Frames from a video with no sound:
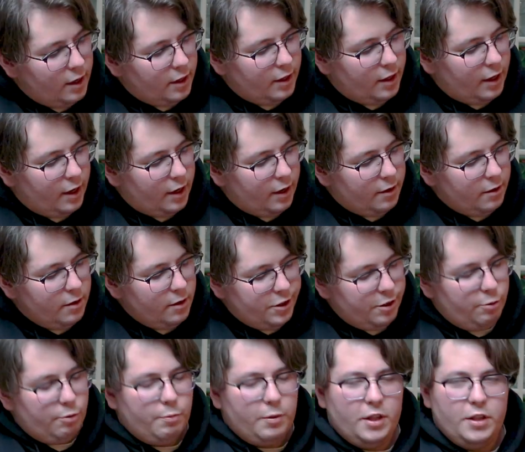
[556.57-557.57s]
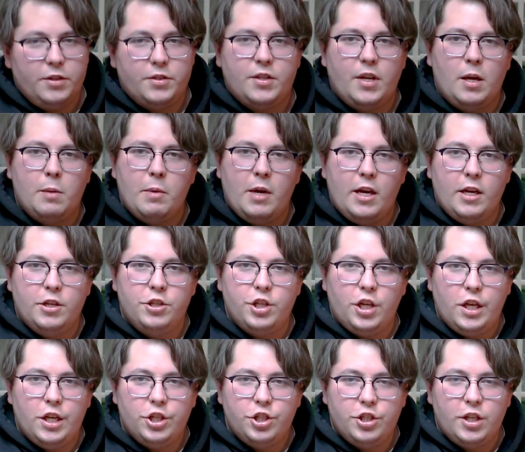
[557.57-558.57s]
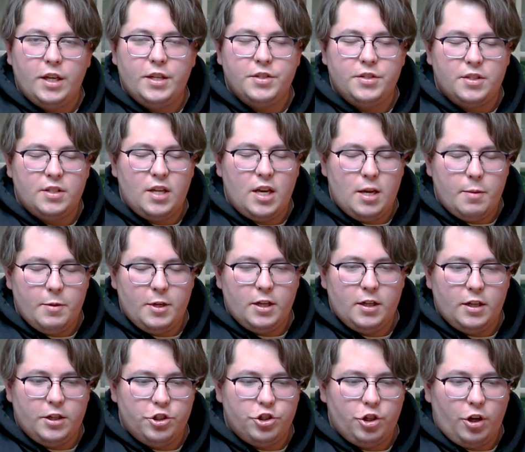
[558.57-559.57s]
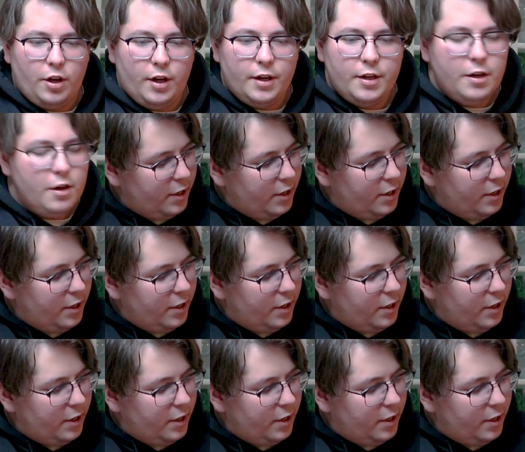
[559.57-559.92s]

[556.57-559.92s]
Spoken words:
and then she would be the same age-ish as Damian and John.